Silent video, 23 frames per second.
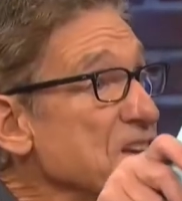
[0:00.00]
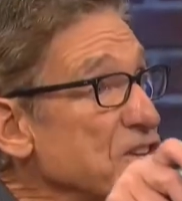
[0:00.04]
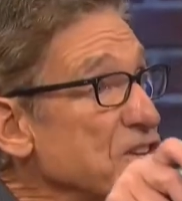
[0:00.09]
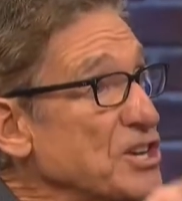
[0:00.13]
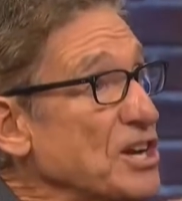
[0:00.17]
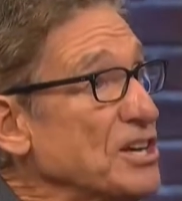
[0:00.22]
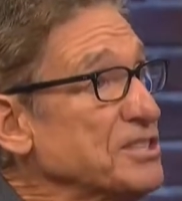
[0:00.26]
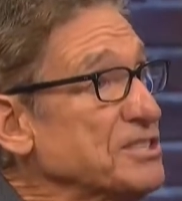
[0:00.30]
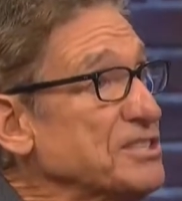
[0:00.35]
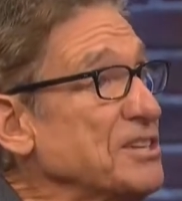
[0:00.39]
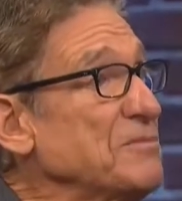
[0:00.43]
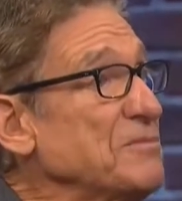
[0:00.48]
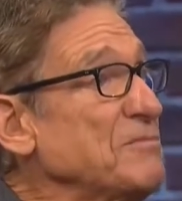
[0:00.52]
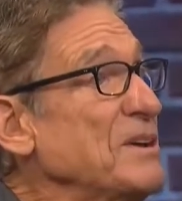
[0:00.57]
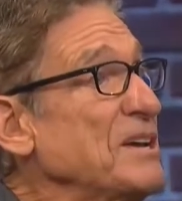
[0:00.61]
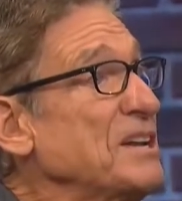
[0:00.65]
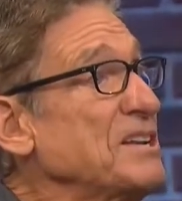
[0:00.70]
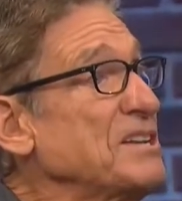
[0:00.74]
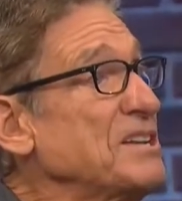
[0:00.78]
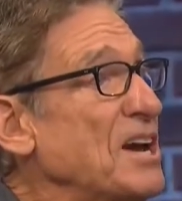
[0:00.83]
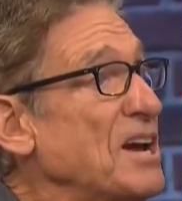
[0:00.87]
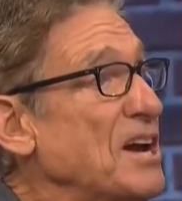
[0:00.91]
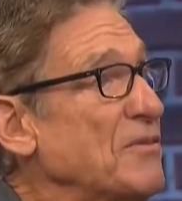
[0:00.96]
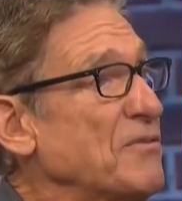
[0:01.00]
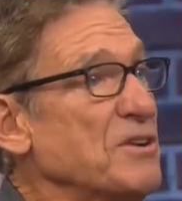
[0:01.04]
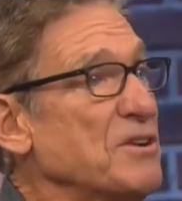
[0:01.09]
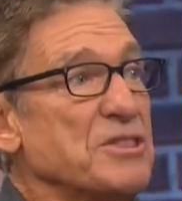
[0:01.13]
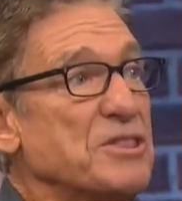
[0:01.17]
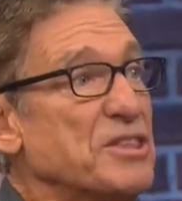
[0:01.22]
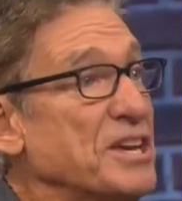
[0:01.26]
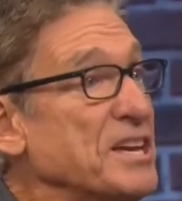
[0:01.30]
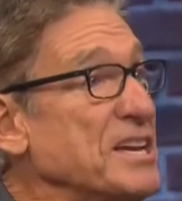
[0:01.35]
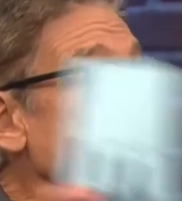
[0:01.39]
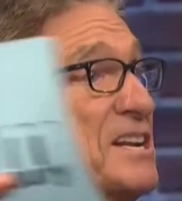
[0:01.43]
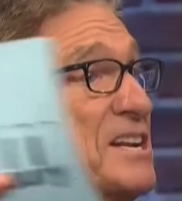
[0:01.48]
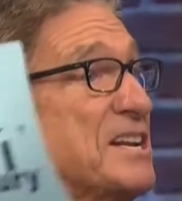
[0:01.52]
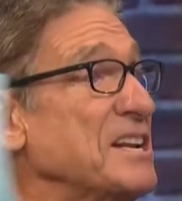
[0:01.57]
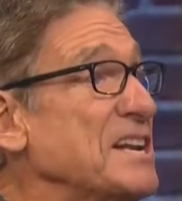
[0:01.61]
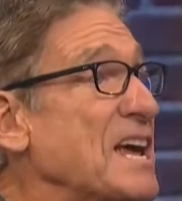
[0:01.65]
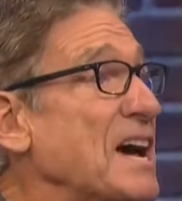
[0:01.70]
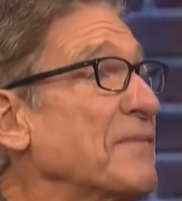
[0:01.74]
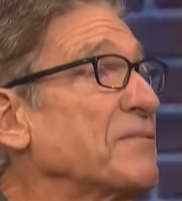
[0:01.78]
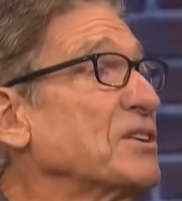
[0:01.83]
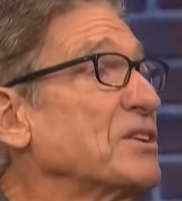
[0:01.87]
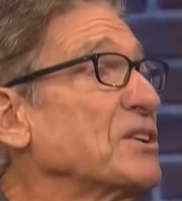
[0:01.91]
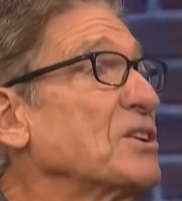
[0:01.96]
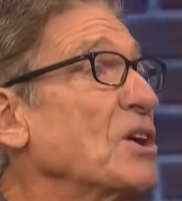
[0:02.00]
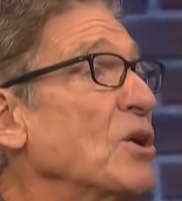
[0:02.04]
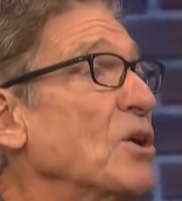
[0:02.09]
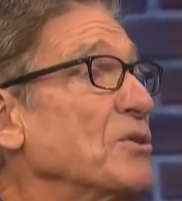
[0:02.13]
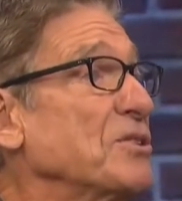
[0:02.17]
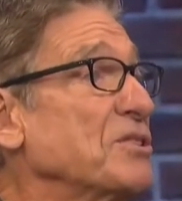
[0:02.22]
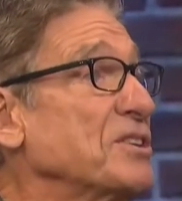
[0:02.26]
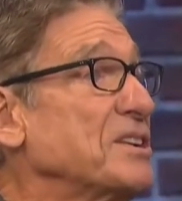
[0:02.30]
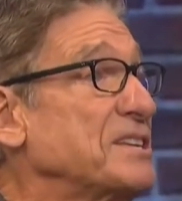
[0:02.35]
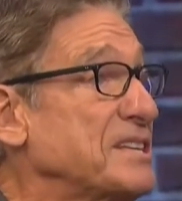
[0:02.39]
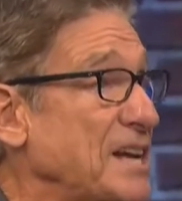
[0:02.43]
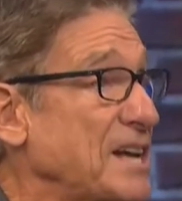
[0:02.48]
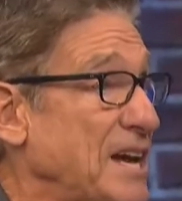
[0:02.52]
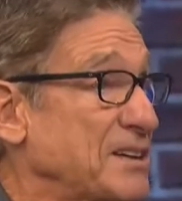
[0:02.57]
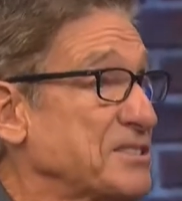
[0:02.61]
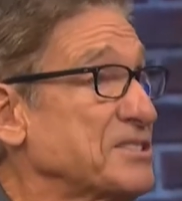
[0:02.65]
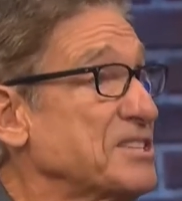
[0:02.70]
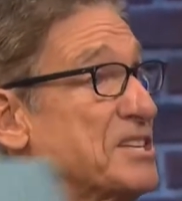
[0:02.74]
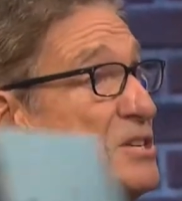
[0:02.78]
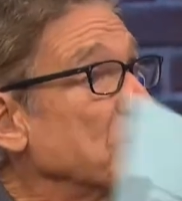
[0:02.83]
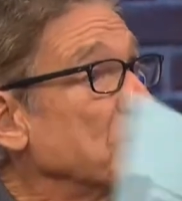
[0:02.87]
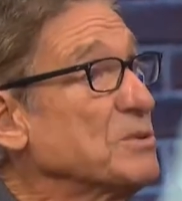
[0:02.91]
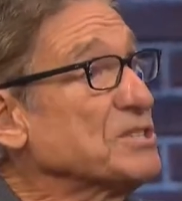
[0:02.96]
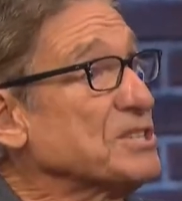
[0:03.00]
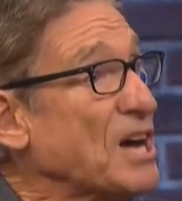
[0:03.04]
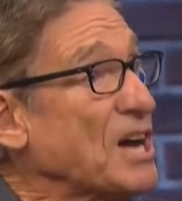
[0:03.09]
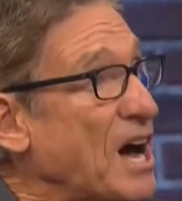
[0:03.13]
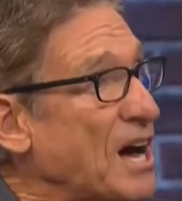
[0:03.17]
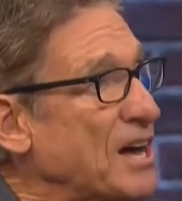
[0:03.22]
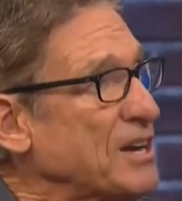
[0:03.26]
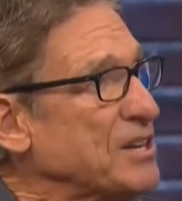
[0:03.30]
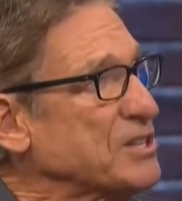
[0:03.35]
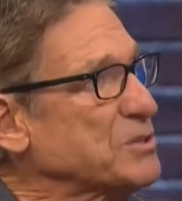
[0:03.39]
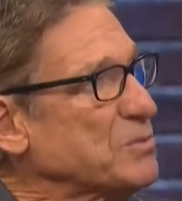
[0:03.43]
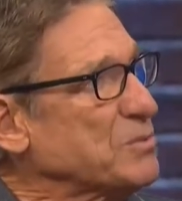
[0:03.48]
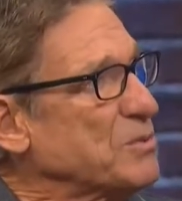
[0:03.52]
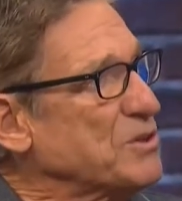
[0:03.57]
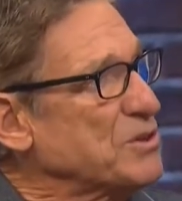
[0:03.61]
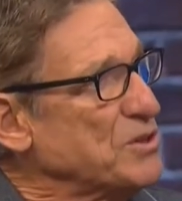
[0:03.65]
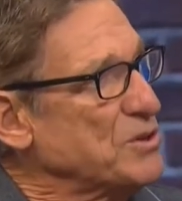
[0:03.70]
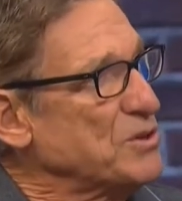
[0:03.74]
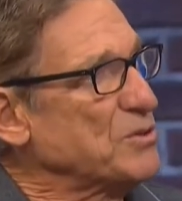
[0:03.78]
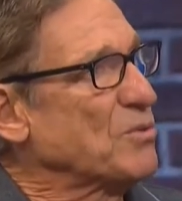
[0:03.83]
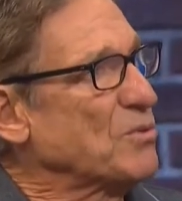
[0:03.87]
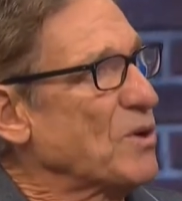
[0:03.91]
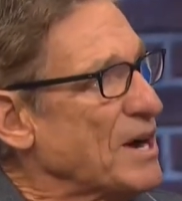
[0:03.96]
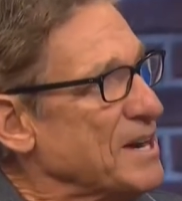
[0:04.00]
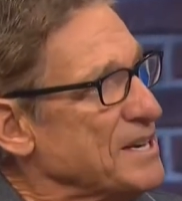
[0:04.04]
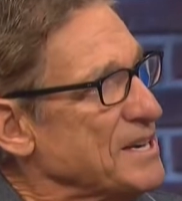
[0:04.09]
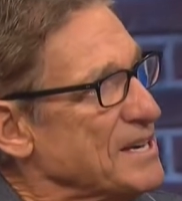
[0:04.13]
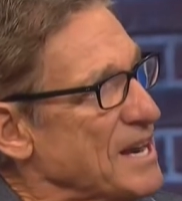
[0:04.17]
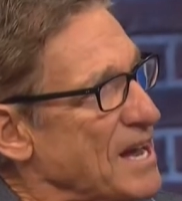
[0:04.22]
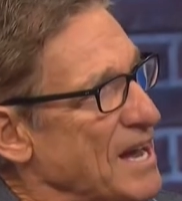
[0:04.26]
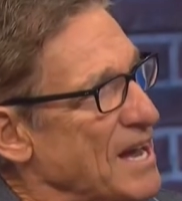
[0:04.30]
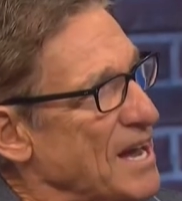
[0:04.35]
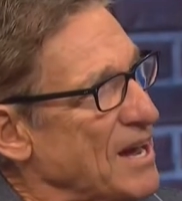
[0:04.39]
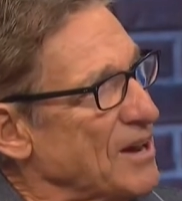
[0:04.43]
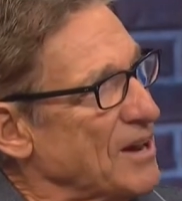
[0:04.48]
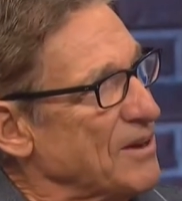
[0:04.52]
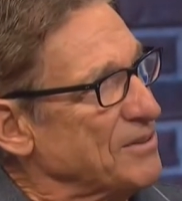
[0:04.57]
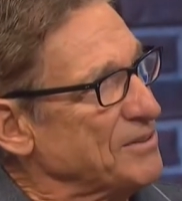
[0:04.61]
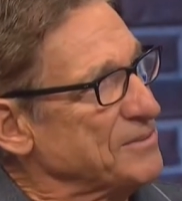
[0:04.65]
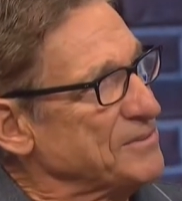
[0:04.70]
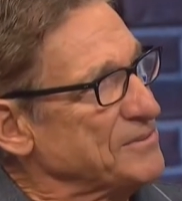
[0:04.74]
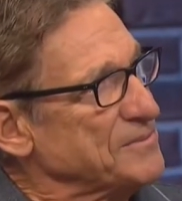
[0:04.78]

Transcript: He just admitted to everything. He didn't have to go to the test. He was honest with you right now.